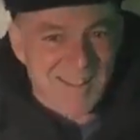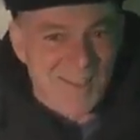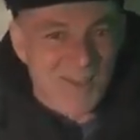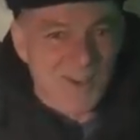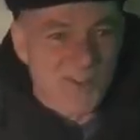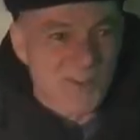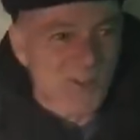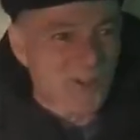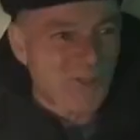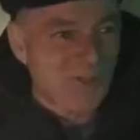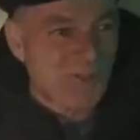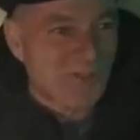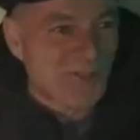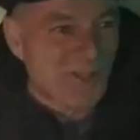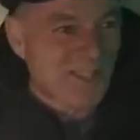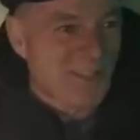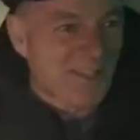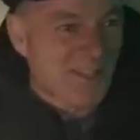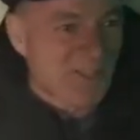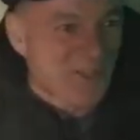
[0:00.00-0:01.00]
They ought to
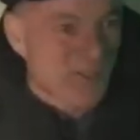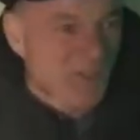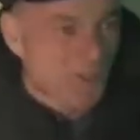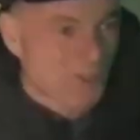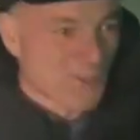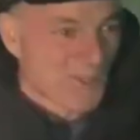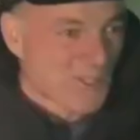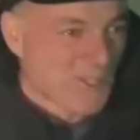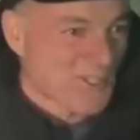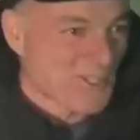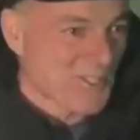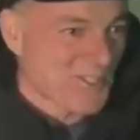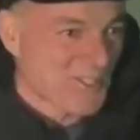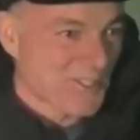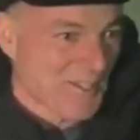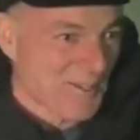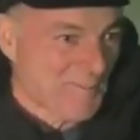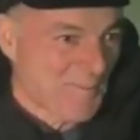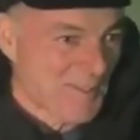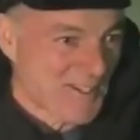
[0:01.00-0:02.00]
get their sewage
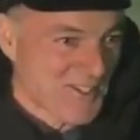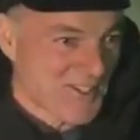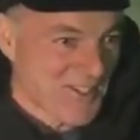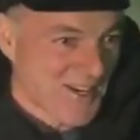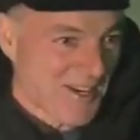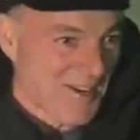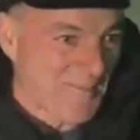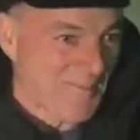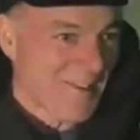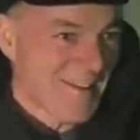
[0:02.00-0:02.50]
system in shape.